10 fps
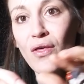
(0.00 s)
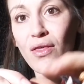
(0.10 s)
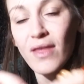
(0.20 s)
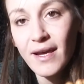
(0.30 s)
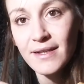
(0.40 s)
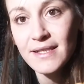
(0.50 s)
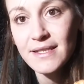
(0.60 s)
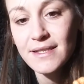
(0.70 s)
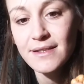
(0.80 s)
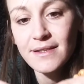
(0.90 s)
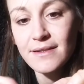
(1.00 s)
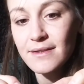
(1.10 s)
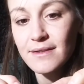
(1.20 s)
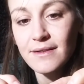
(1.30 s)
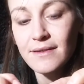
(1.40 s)
this
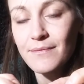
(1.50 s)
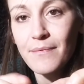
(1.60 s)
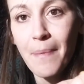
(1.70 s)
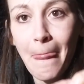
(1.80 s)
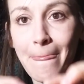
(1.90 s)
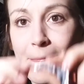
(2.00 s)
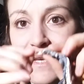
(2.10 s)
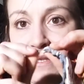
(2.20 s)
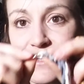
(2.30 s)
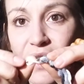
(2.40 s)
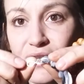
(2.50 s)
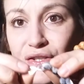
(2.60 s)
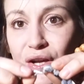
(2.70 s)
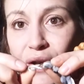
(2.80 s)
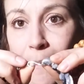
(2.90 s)
is such
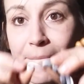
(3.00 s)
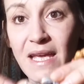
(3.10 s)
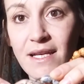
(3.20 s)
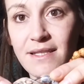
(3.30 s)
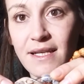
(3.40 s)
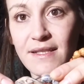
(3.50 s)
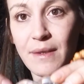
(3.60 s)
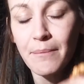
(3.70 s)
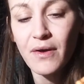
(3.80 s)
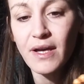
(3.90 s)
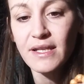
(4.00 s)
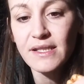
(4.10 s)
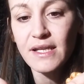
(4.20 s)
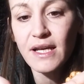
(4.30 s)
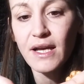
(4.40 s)
an amazing symbol.
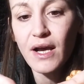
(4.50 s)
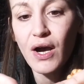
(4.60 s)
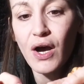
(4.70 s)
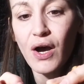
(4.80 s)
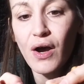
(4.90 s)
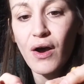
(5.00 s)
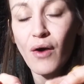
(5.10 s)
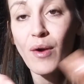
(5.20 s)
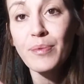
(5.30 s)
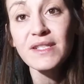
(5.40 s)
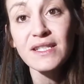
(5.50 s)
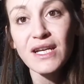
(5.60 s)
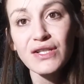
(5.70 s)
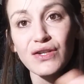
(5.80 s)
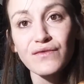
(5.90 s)
It's a
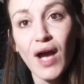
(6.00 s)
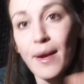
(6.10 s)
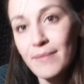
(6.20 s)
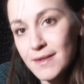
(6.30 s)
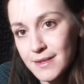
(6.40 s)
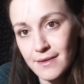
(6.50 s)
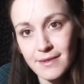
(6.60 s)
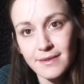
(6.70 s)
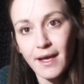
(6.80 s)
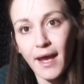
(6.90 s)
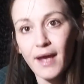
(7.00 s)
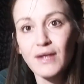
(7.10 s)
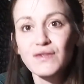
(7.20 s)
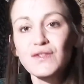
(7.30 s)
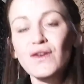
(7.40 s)
representation of timelessness,
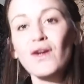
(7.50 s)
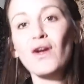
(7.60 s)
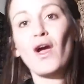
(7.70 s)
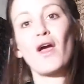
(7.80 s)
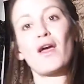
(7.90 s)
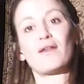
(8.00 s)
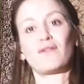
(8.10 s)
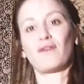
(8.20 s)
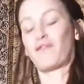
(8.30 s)
and the